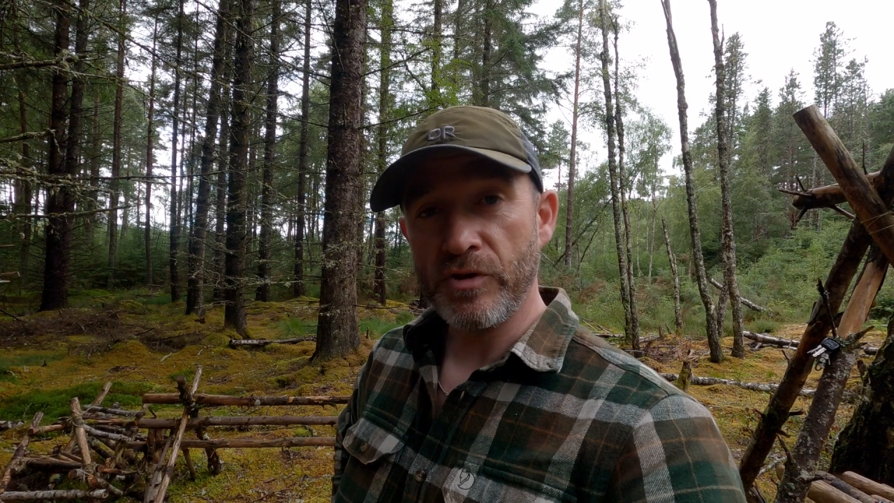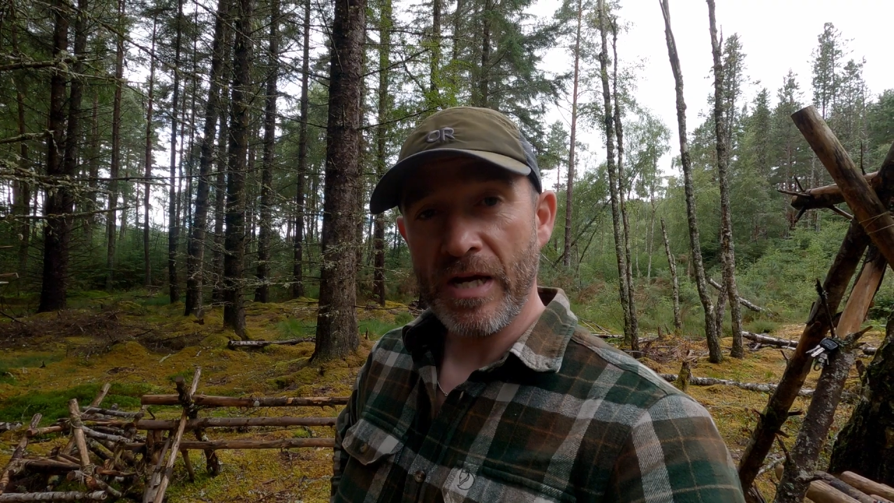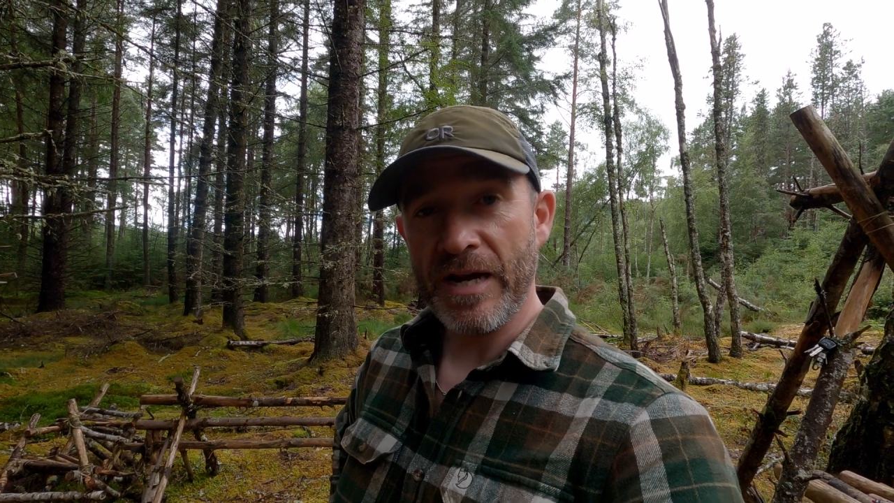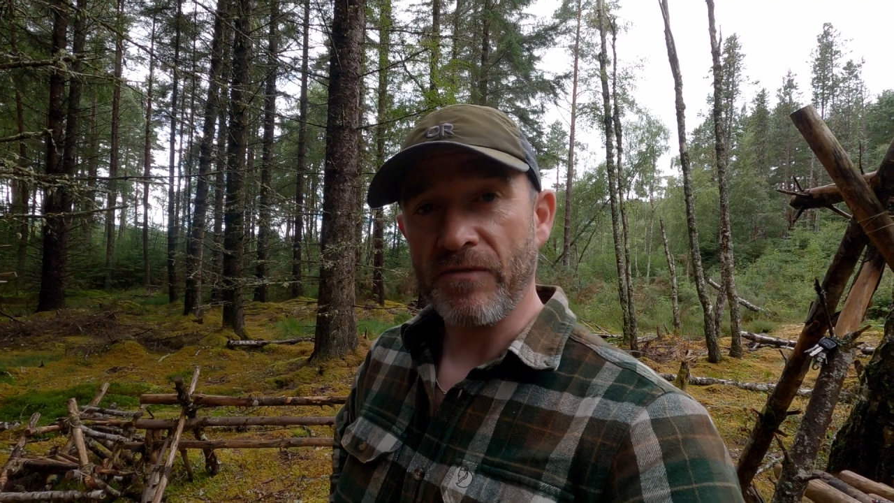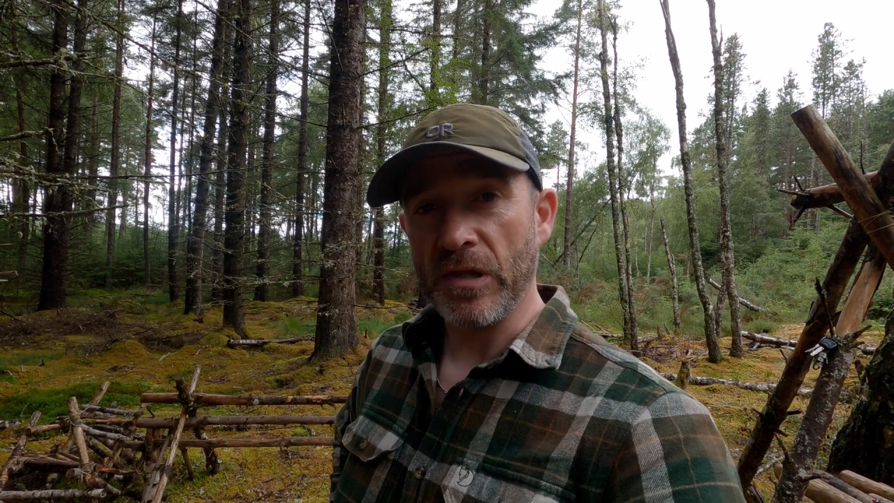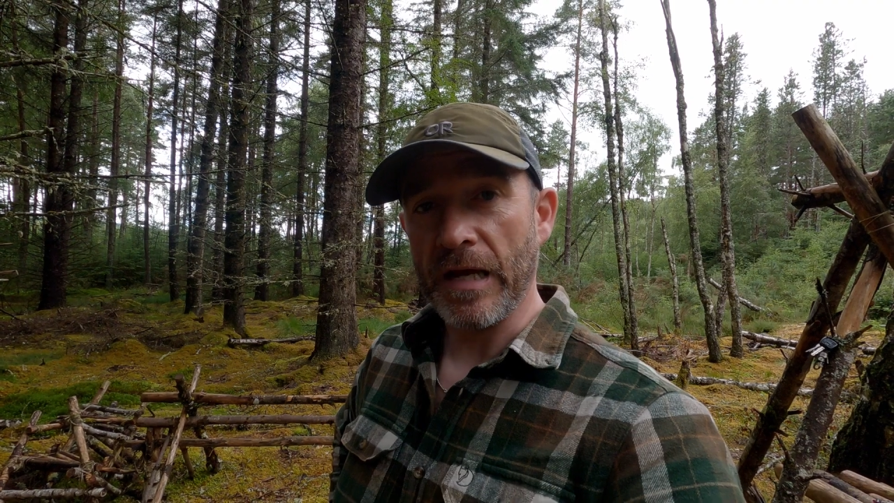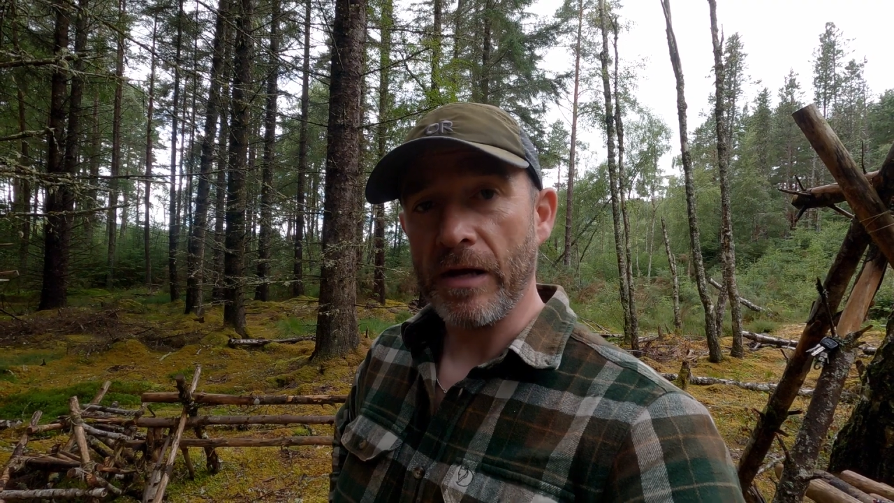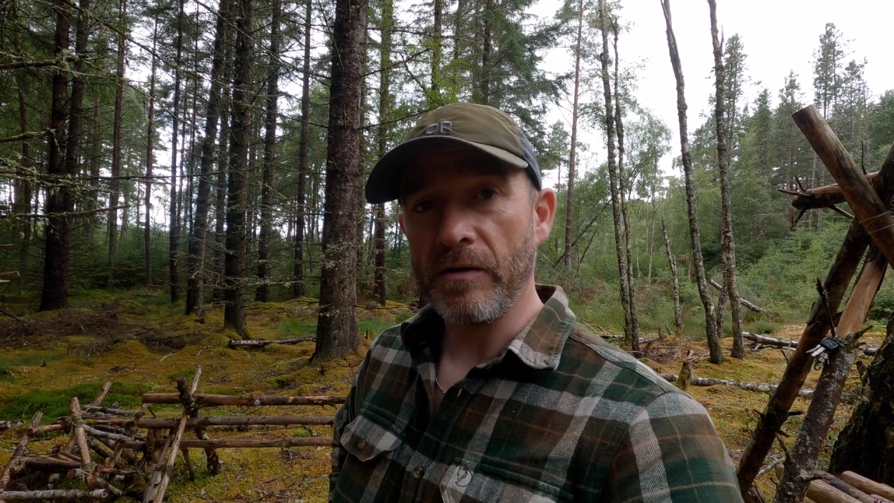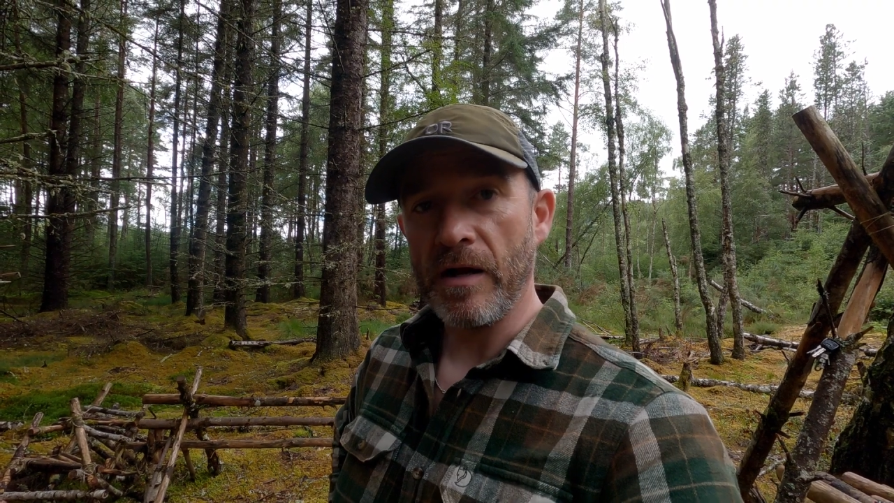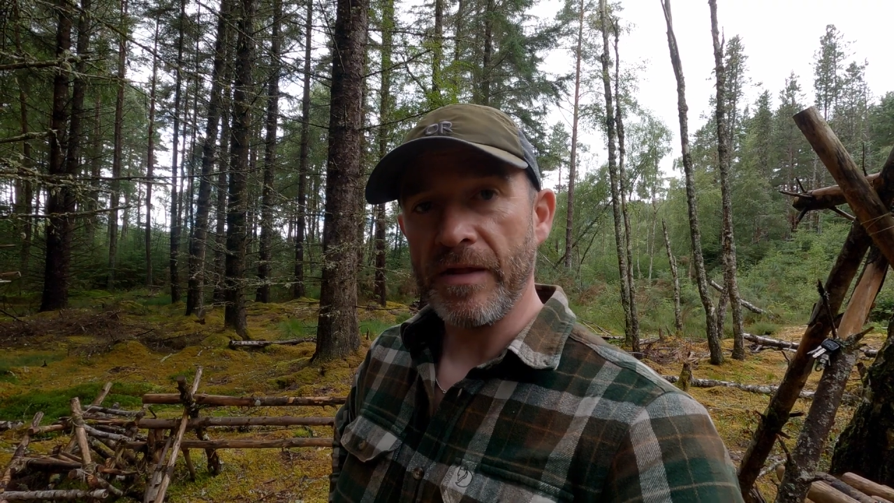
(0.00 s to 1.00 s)
check everything
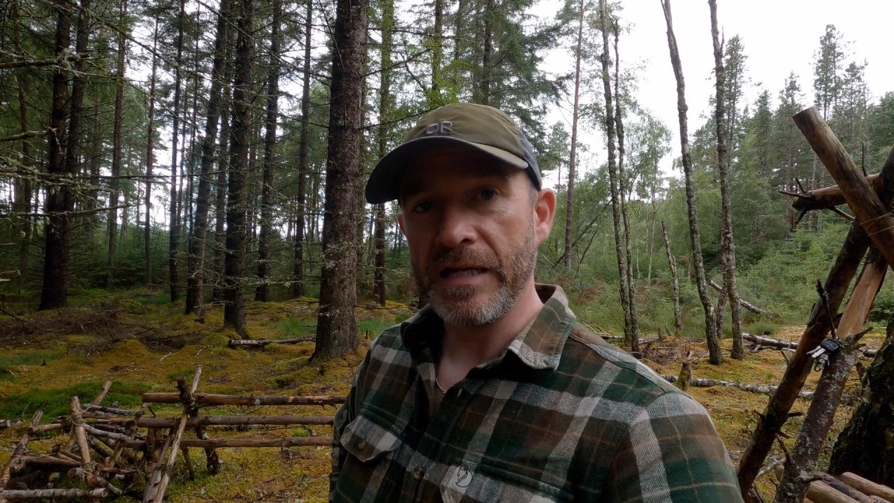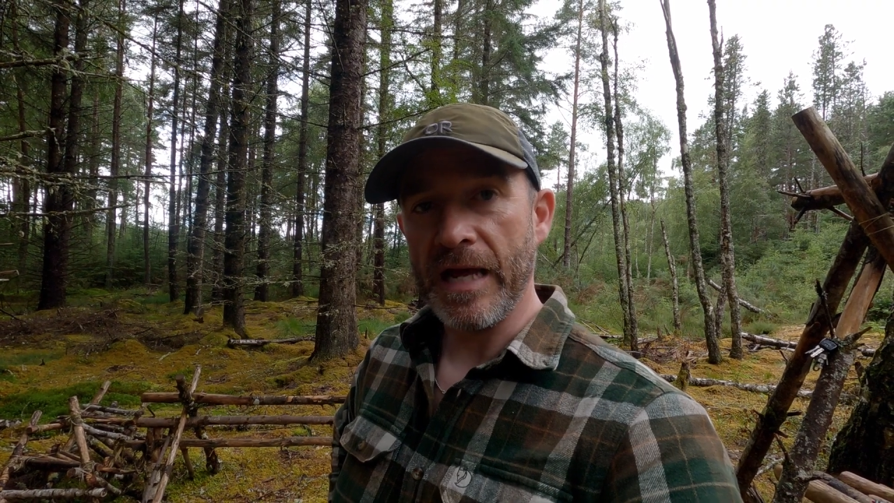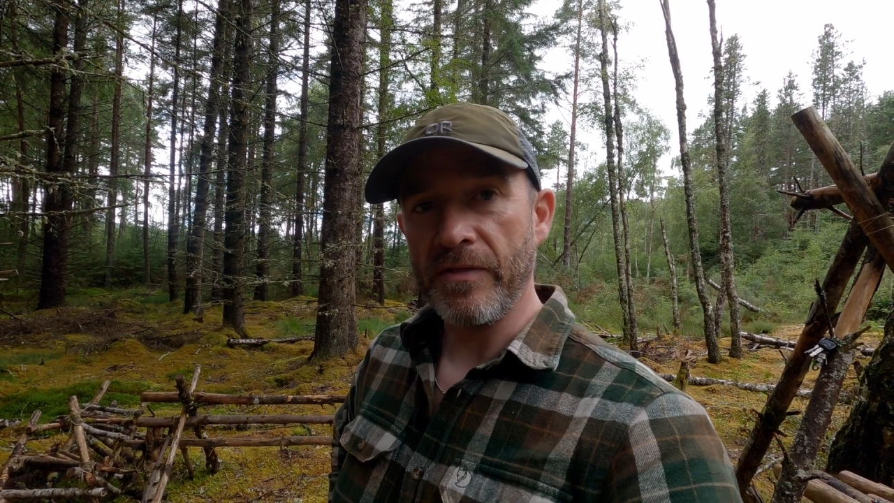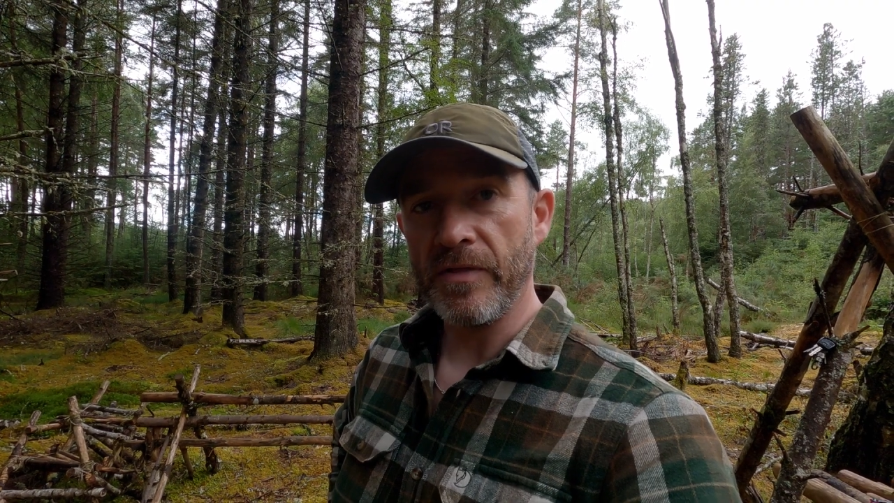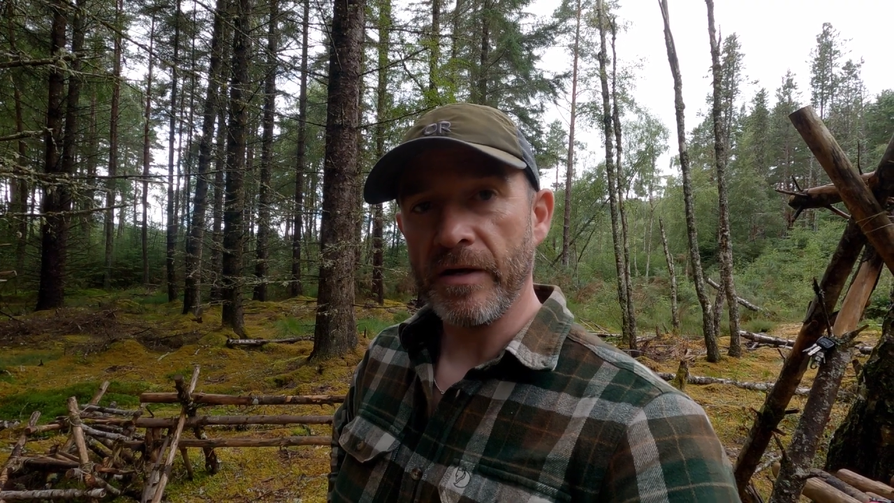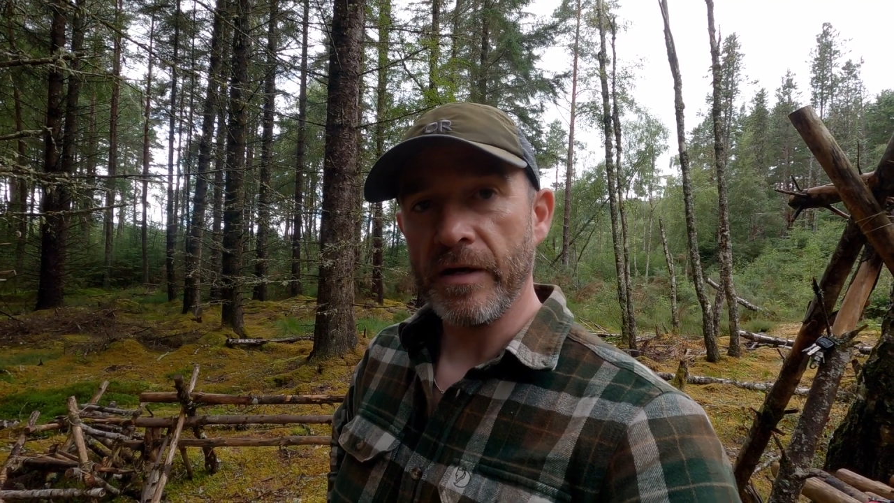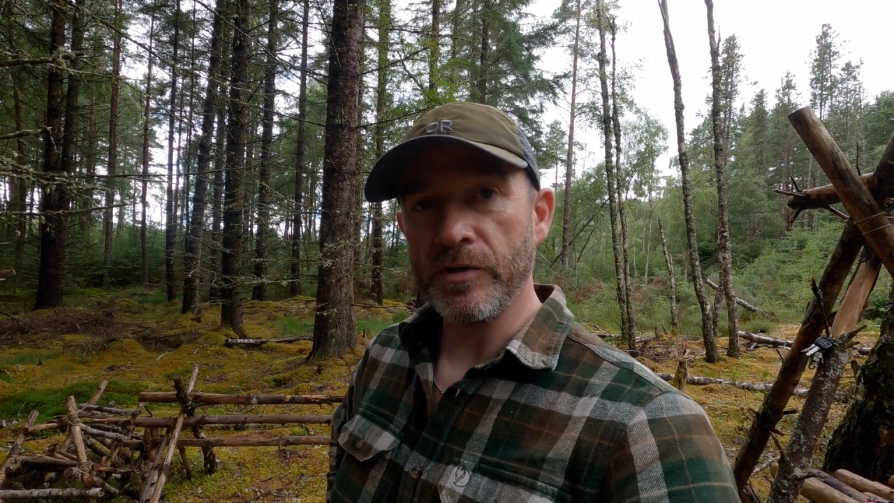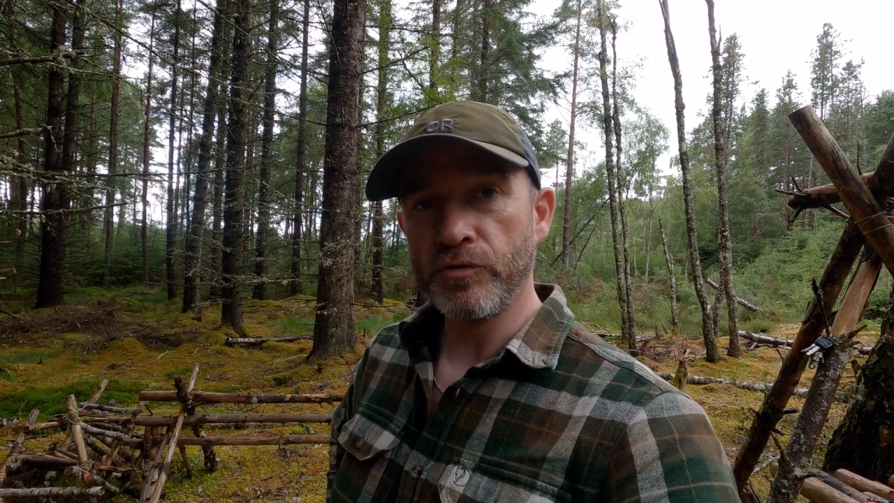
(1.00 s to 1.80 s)
out, and then get the